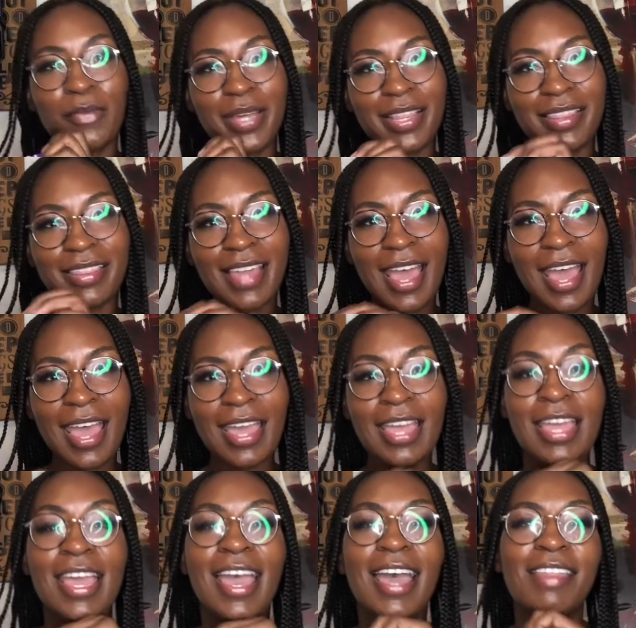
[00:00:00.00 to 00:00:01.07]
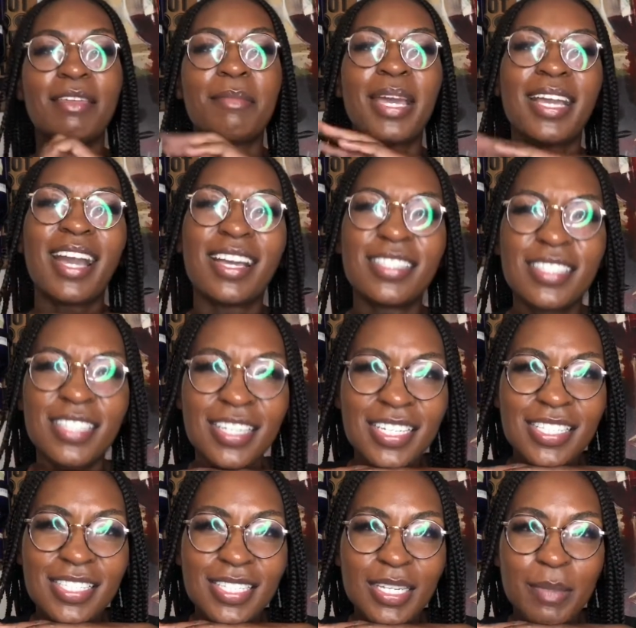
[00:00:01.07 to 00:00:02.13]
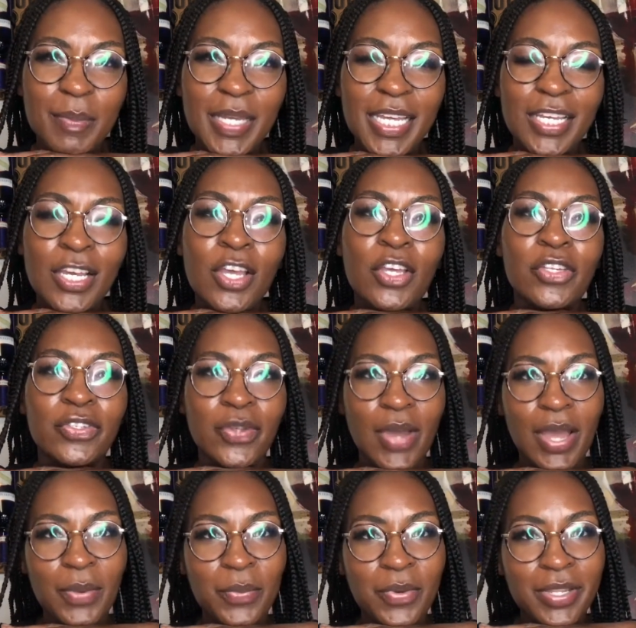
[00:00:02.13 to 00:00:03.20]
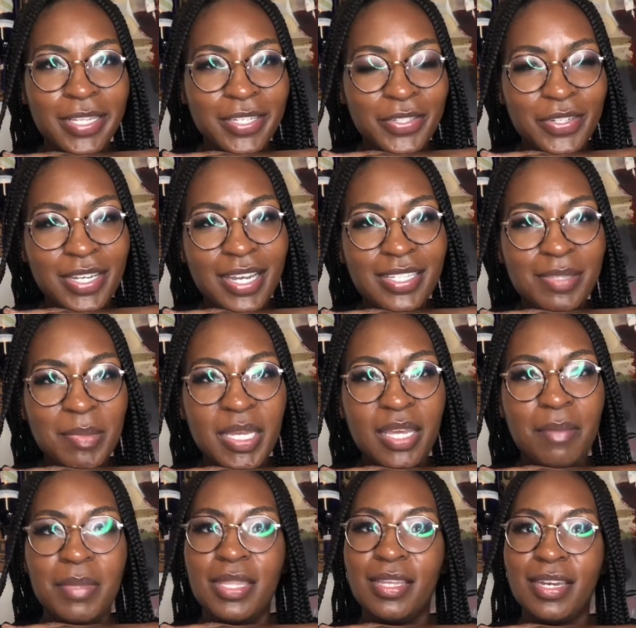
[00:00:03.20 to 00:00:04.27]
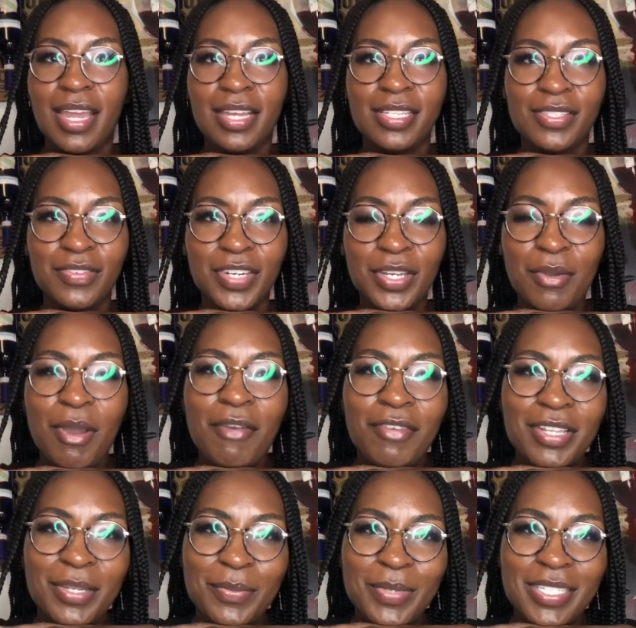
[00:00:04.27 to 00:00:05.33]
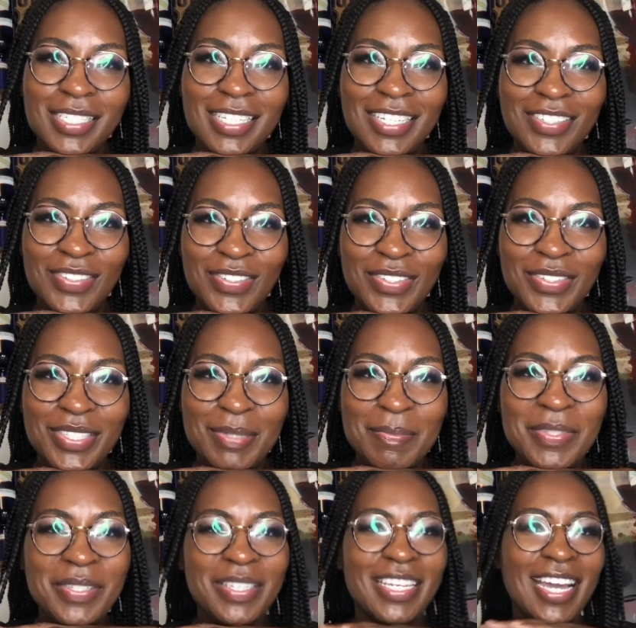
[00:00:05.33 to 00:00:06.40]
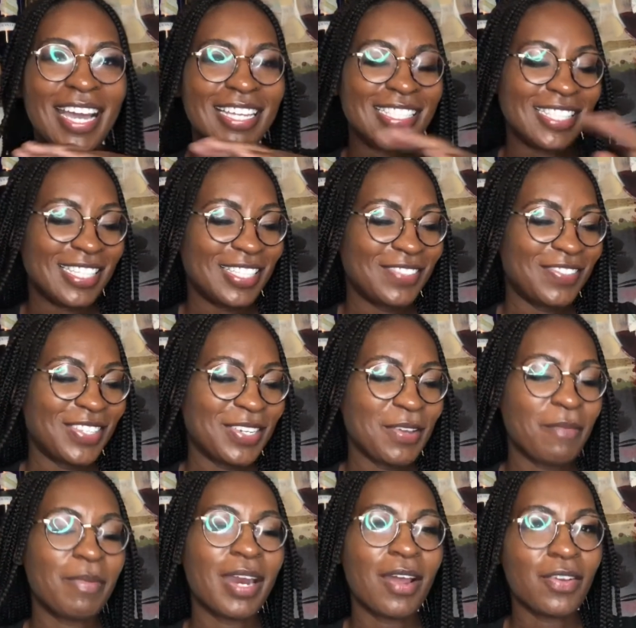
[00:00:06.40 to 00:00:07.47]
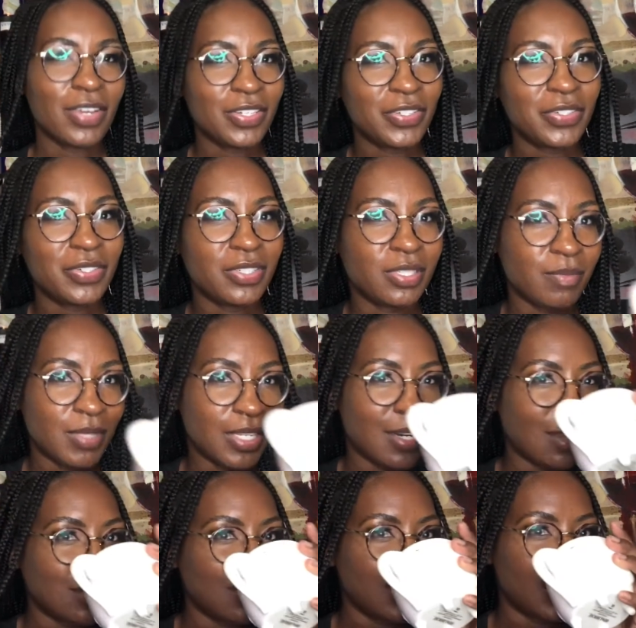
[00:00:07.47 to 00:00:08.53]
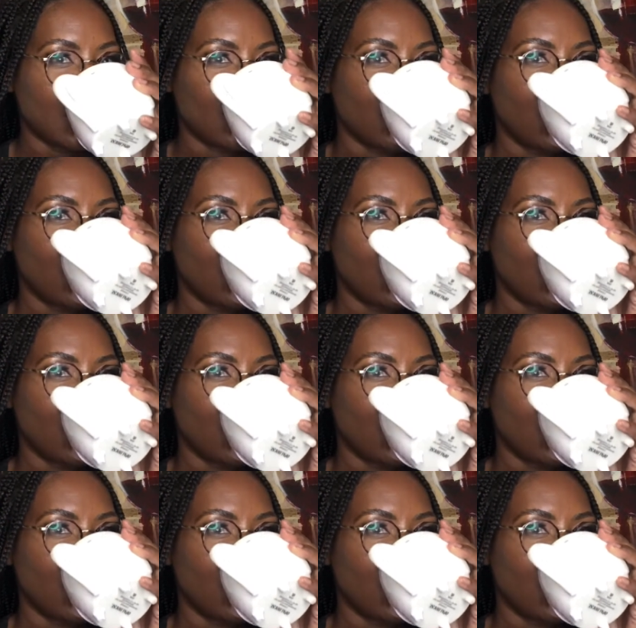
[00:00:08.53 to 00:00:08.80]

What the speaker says: with that. And then my godson is sleeping, so I will let you guys meet him in the next video. I really want to introduce him to you guys this video, but I'll introduce him in the next video.